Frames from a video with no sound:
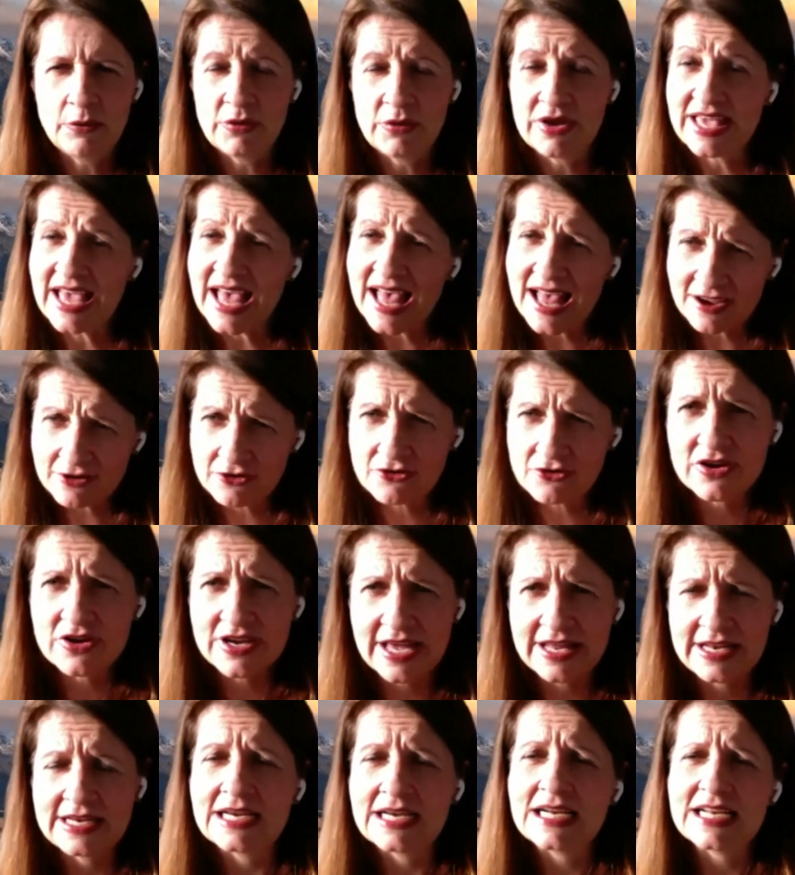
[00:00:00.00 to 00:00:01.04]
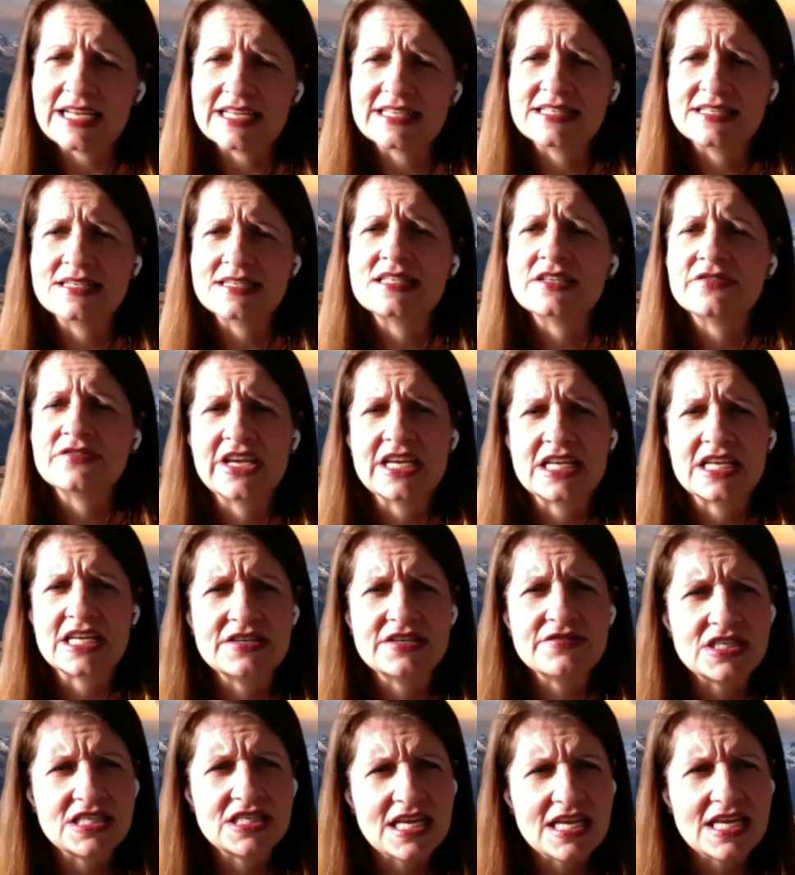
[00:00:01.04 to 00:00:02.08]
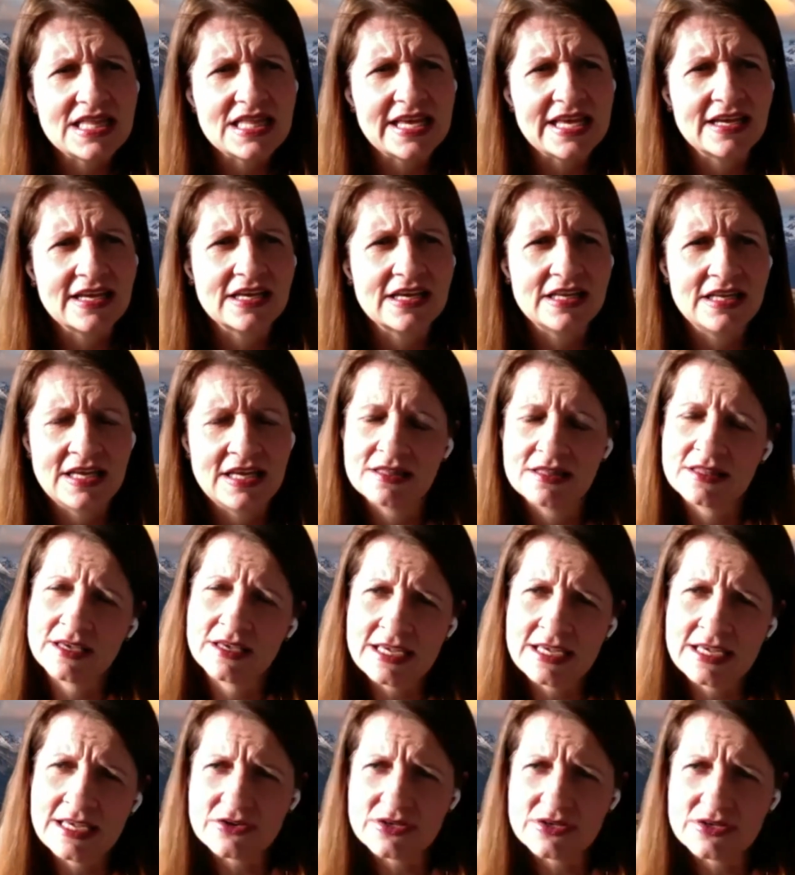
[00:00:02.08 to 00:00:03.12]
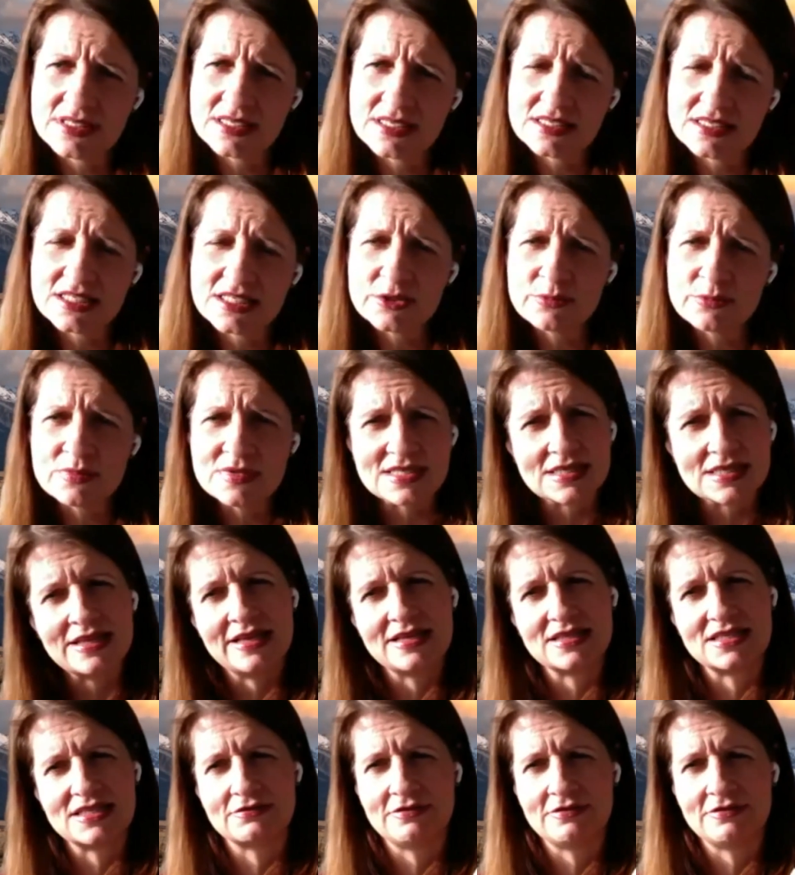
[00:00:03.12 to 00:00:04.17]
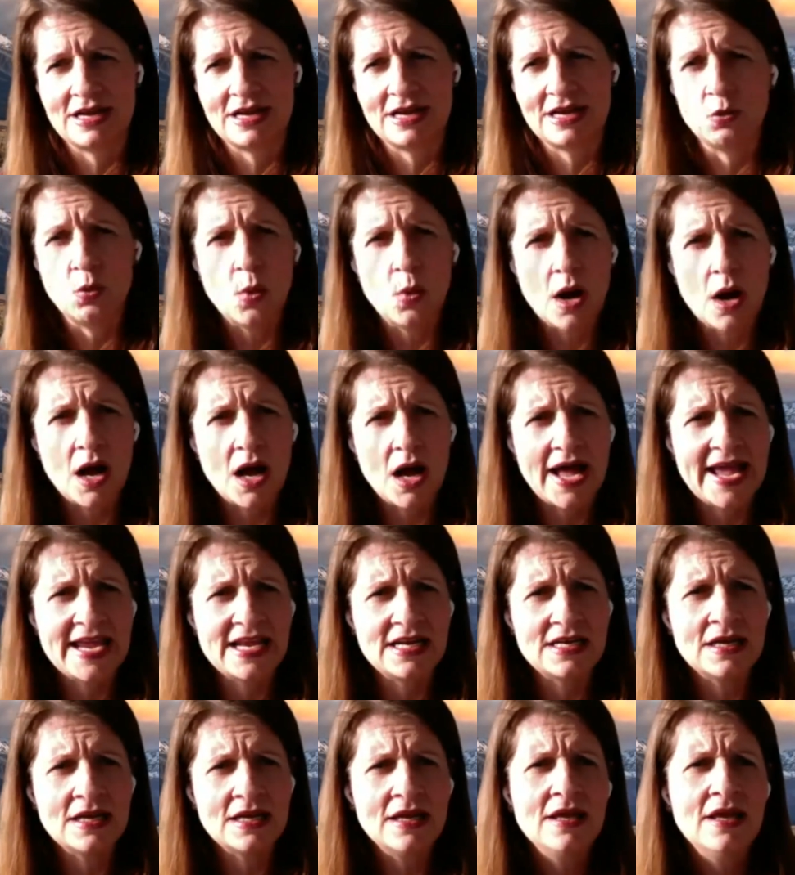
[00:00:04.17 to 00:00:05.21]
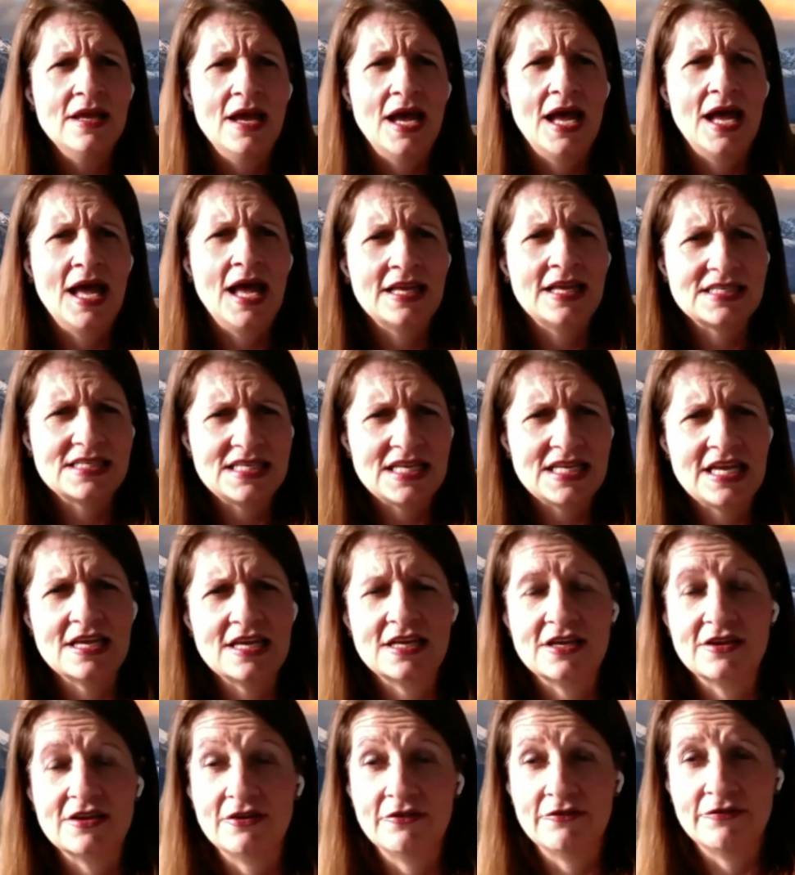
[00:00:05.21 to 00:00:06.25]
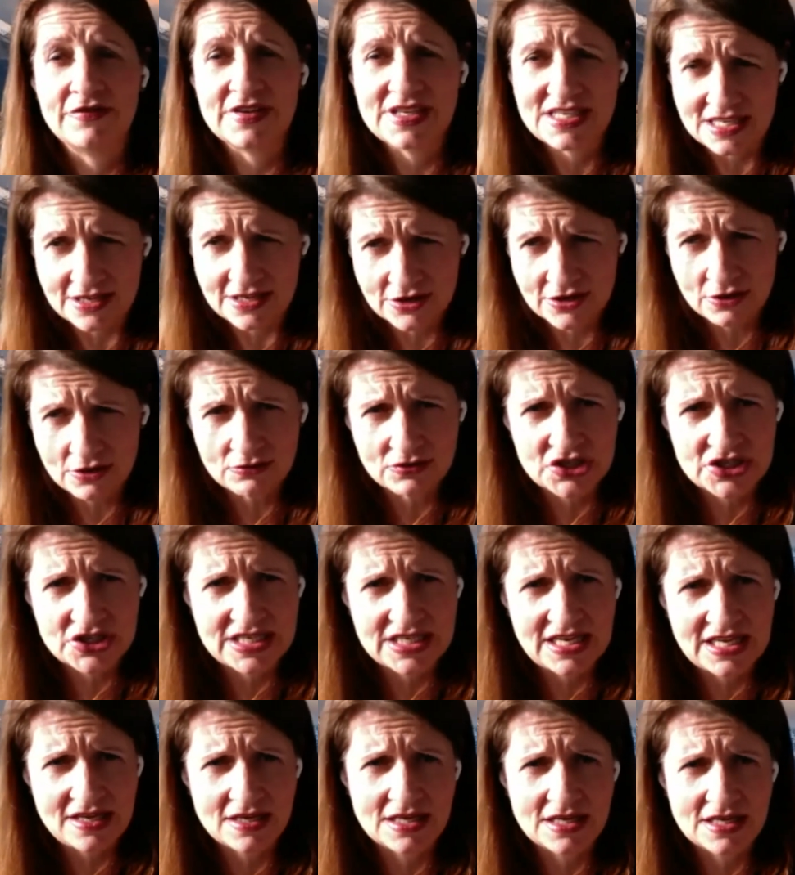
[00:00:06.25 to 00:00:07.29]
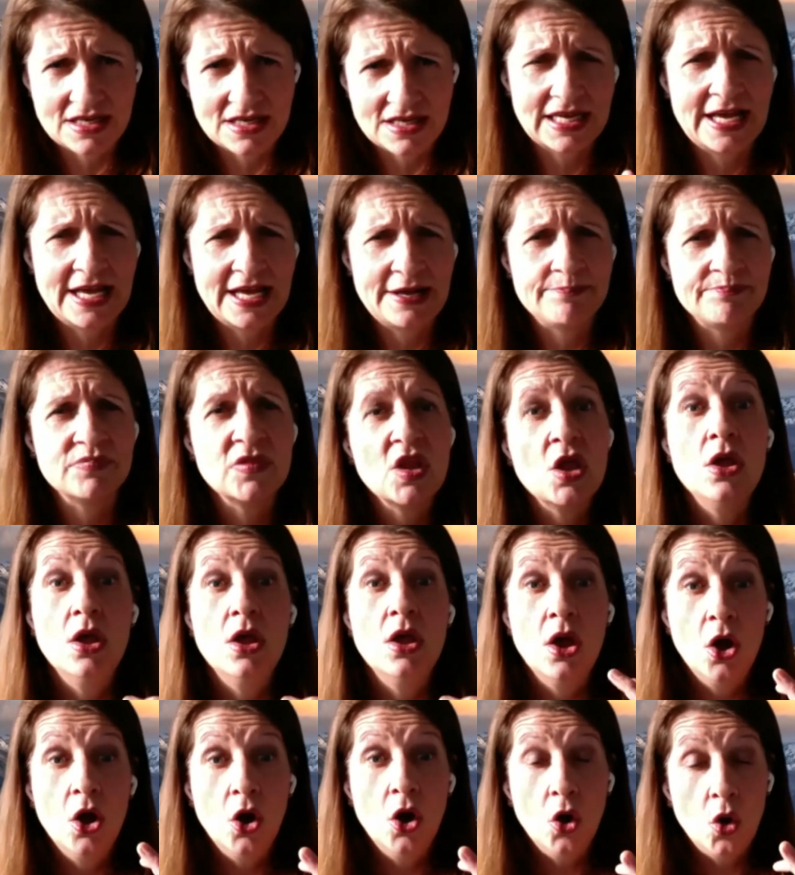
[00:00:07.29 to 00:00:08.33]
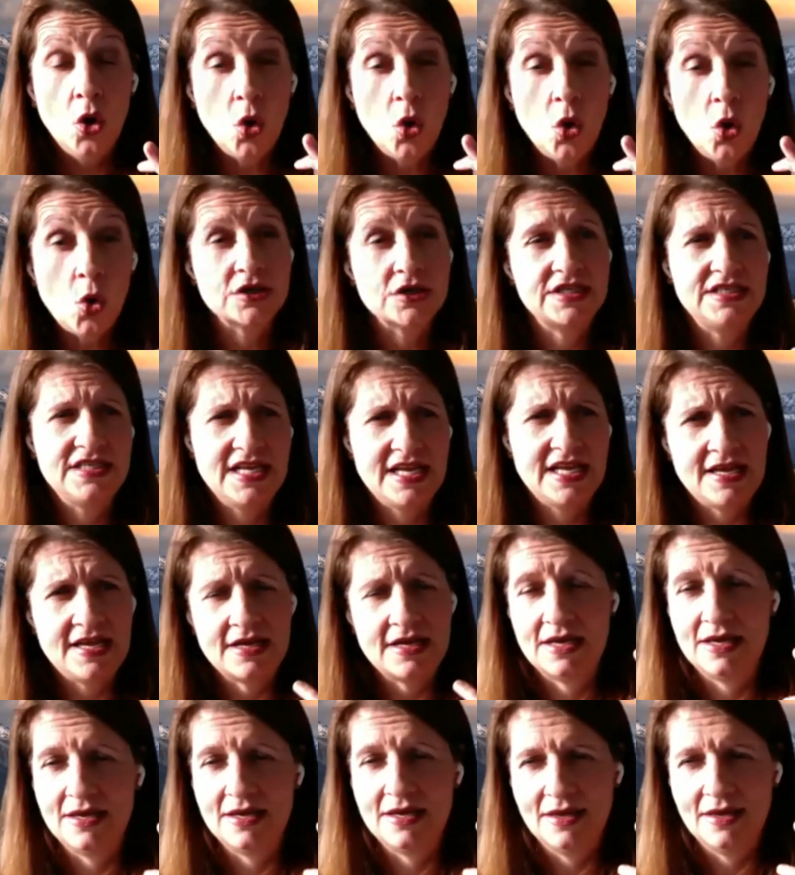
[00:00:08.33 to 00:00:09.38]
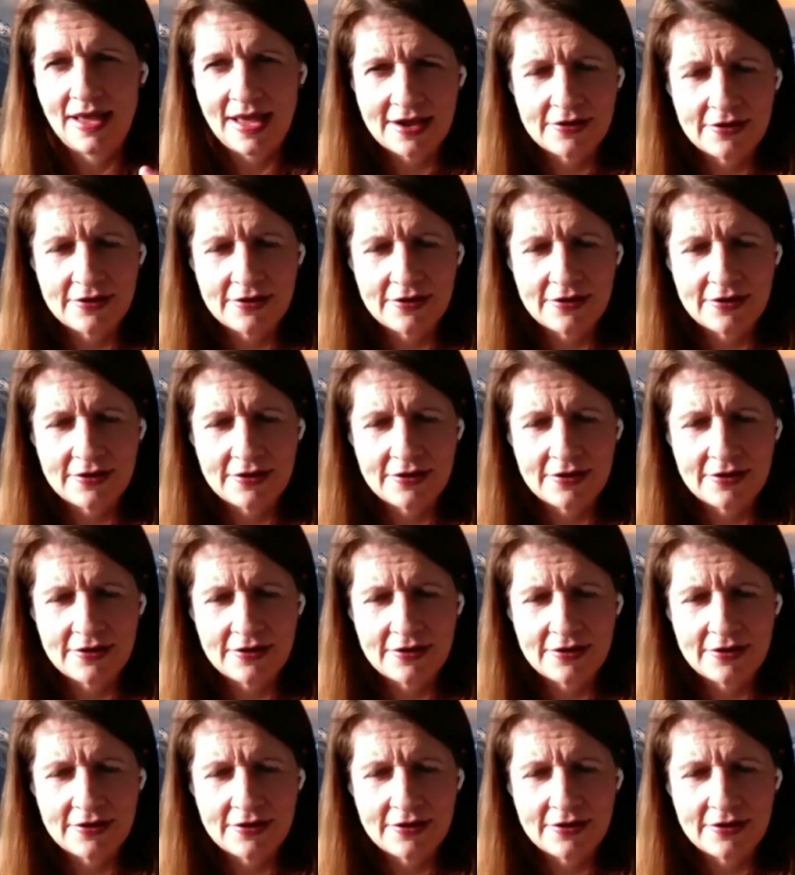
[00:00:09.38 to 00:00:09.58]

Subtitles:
We are creating clusters of activity that connect the ecosystems, and that's around wine, tech, viticulture tech, hort tech,